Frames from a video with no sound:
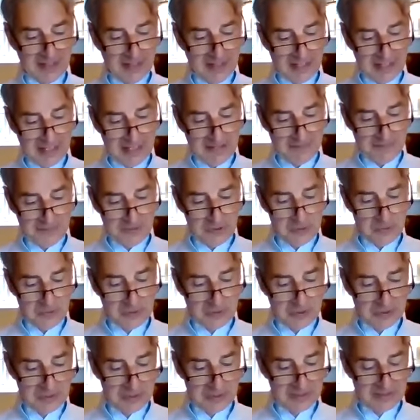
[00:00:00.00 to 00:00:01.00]
if you
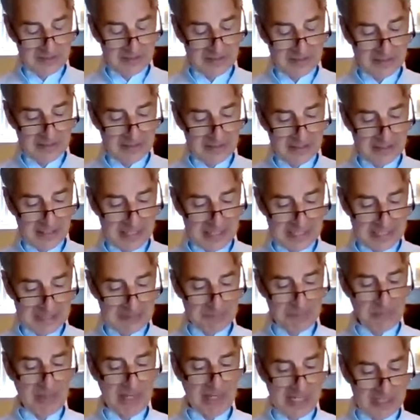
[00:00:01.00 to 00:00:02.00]
could
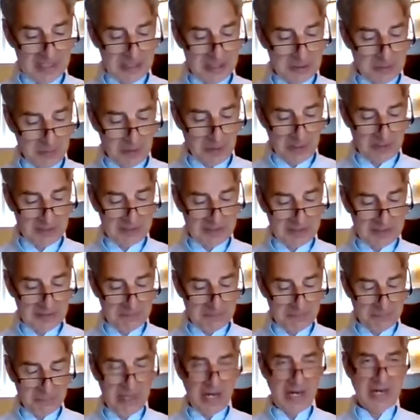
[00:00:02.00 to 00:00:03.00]
explain to us the
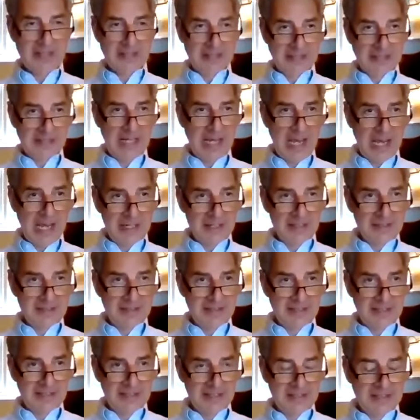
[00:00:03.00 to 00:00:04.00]

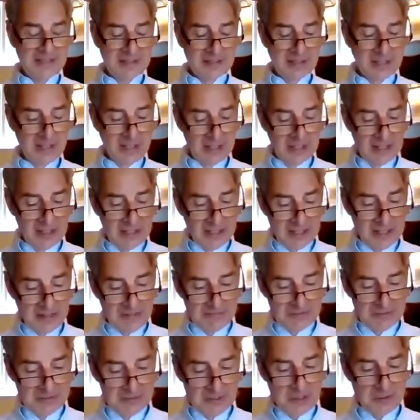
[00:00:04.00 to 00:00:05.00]
practicalities
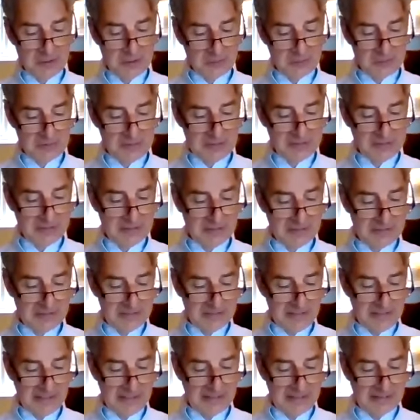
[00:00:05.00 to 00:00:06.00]
of social
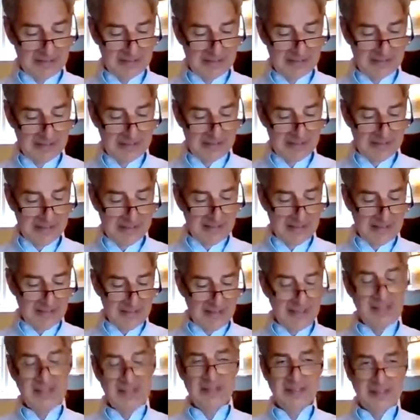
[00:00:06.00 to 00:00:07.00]
distancing
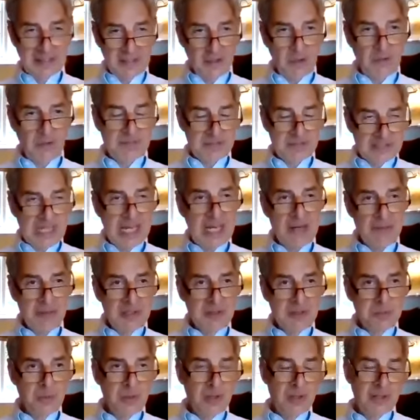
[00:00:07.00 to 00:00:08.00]
in the office, how
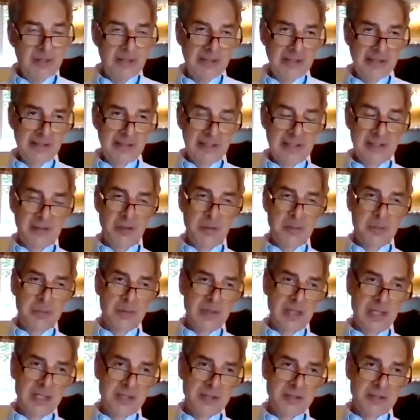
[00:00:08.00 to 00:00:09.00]
it's working in
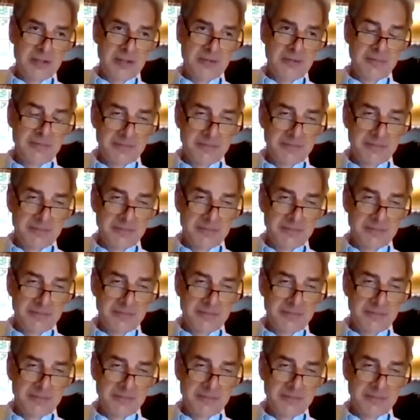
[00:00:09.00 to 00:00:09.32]
operation.